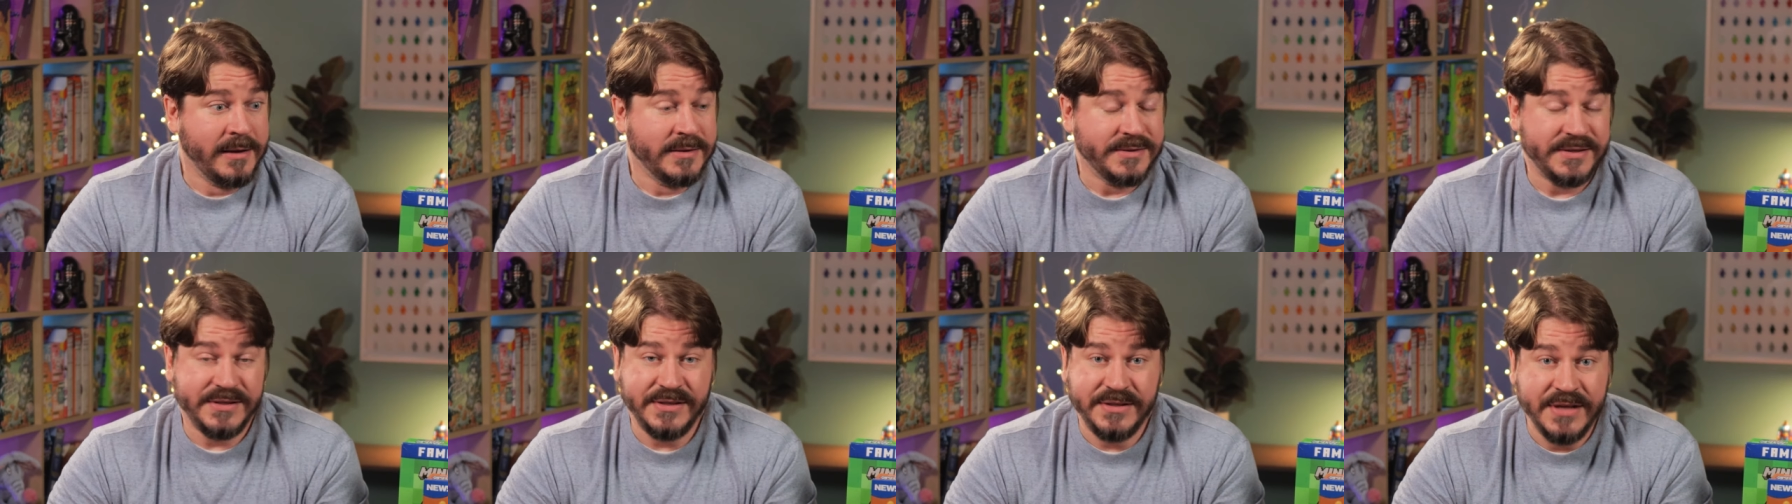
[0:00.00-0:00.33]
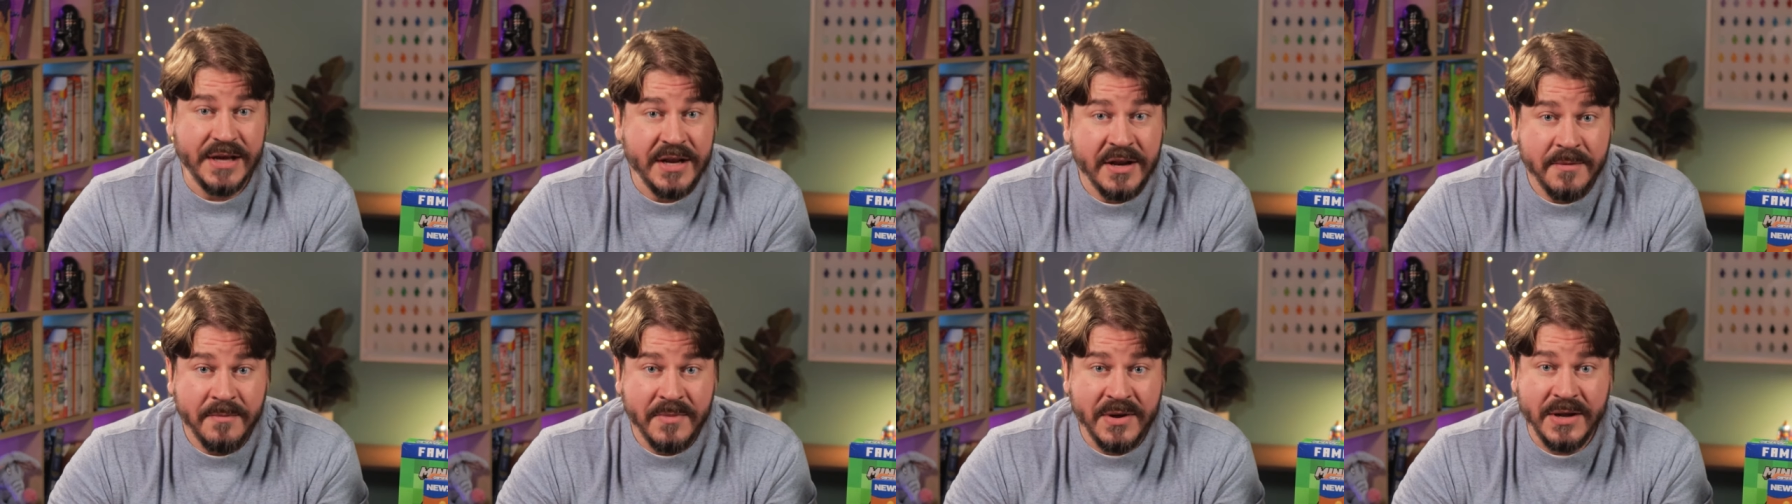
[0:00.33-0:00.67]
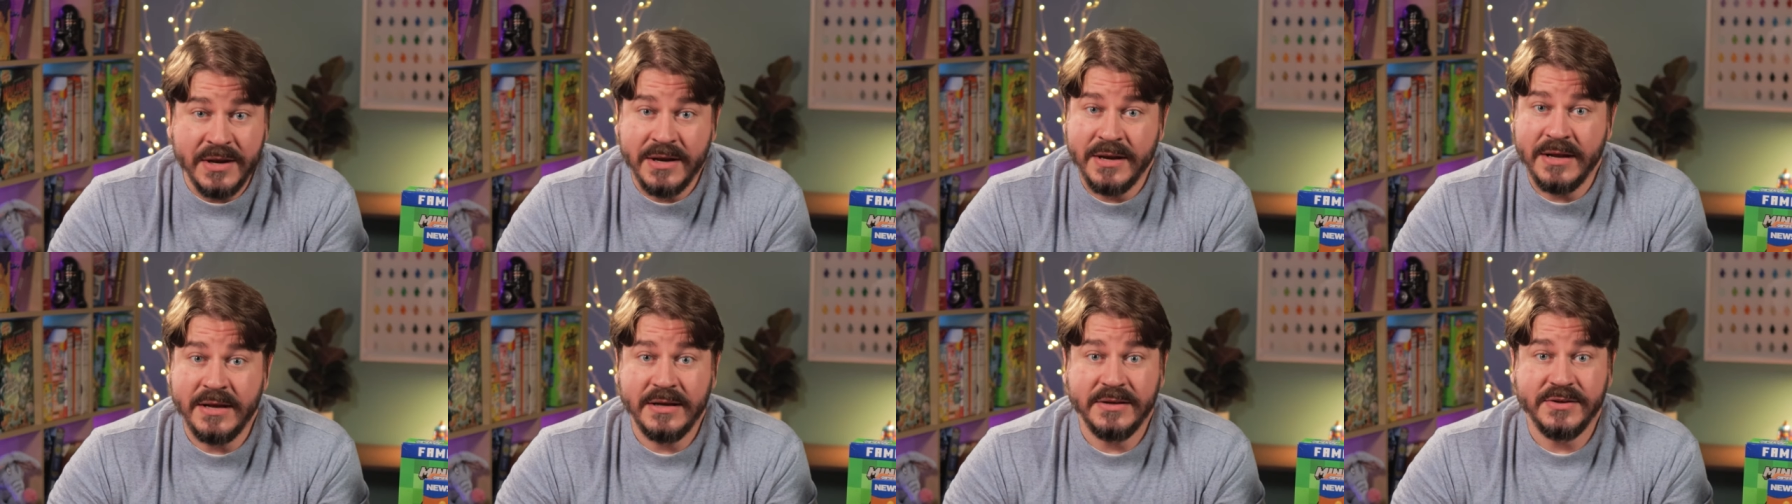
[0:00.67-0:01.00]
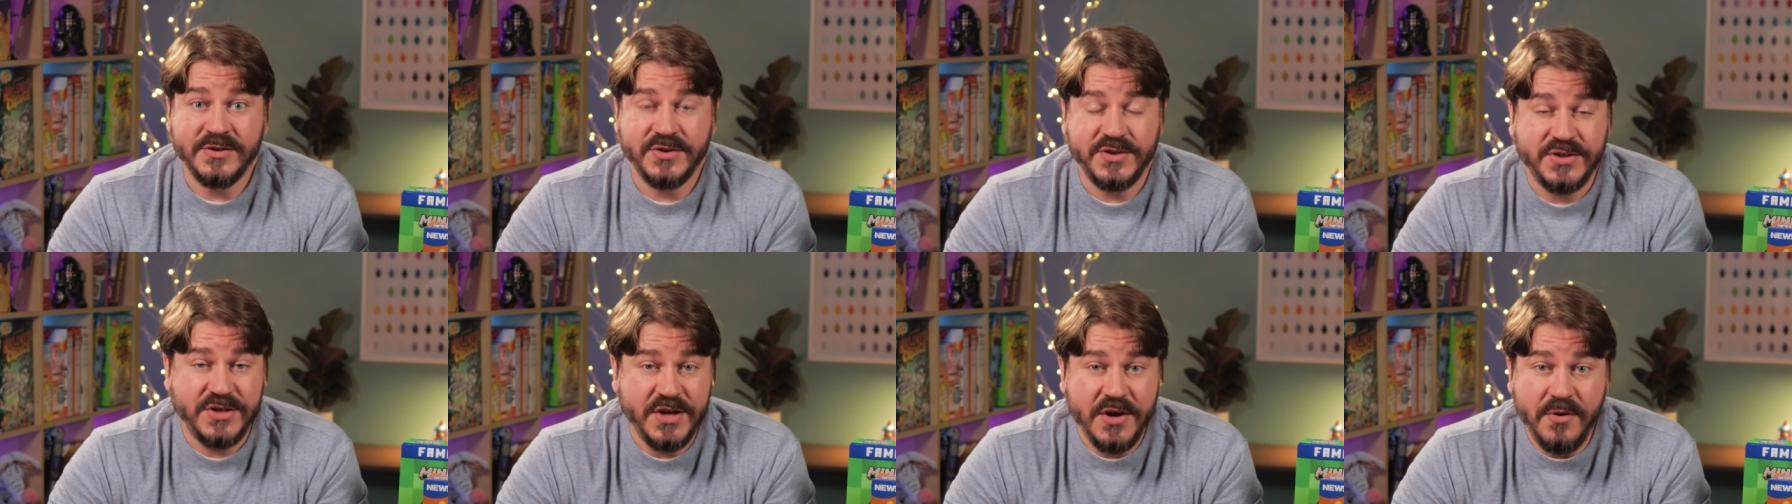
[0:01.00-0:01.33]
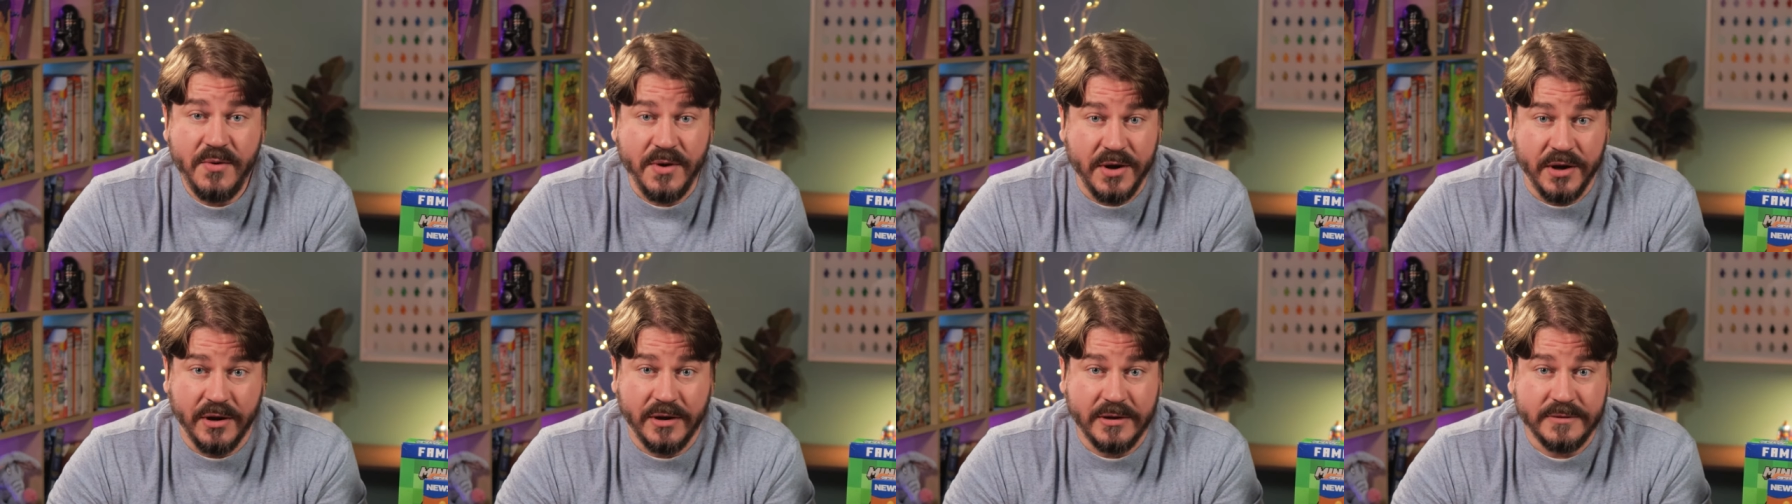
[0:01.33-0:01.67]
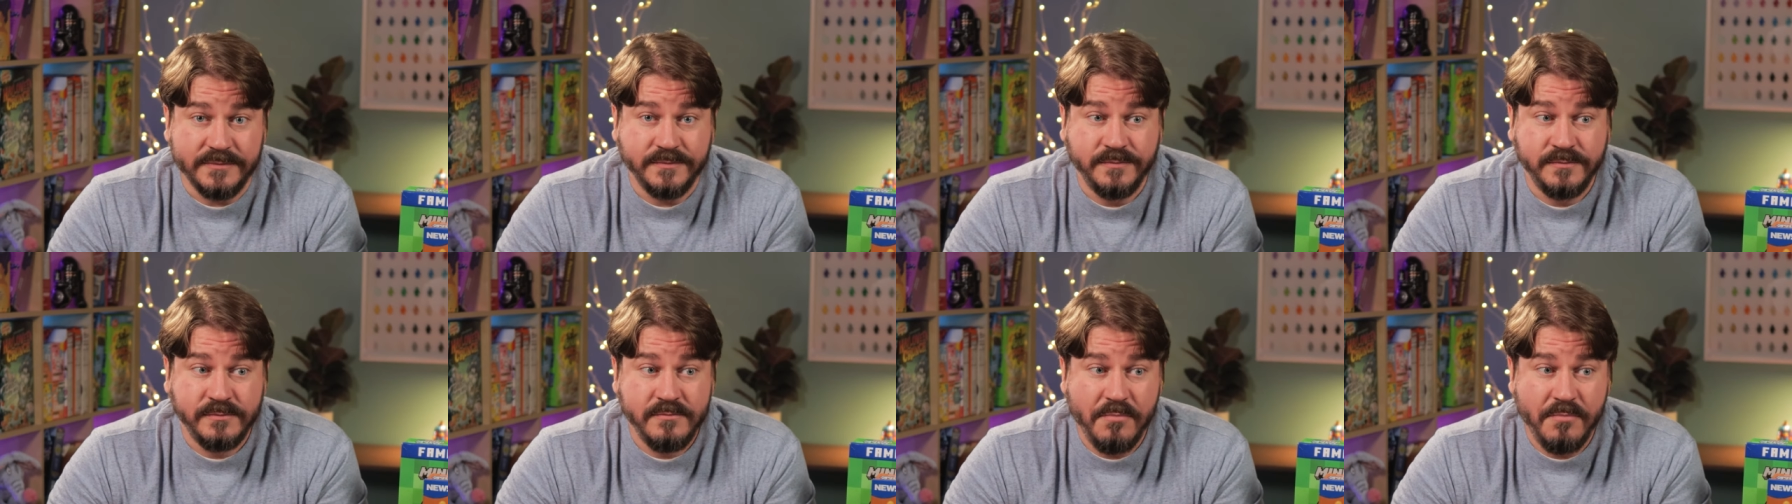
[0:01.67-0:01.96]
cinnamon cereal,